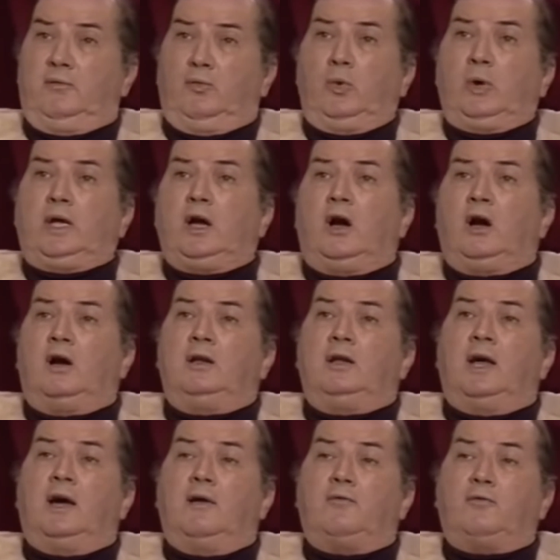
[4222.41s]
We are
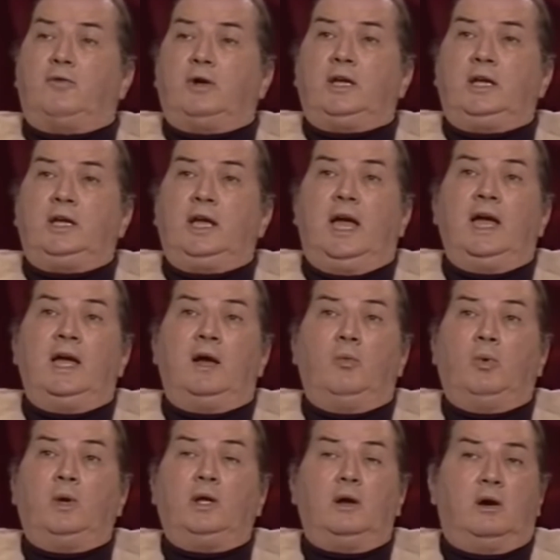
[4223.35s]
not free and
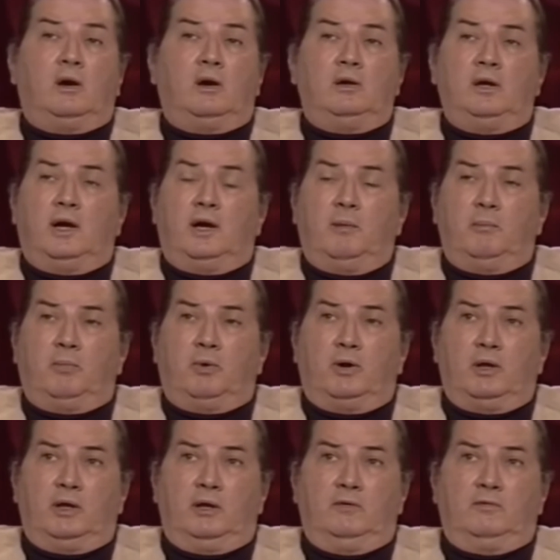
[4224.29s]
we are not
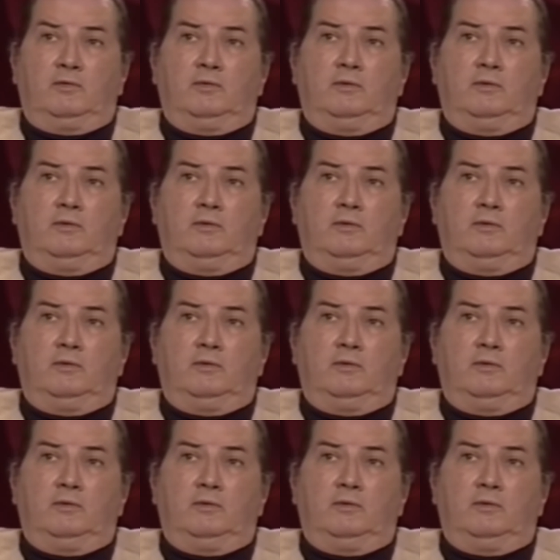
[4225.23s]
brave.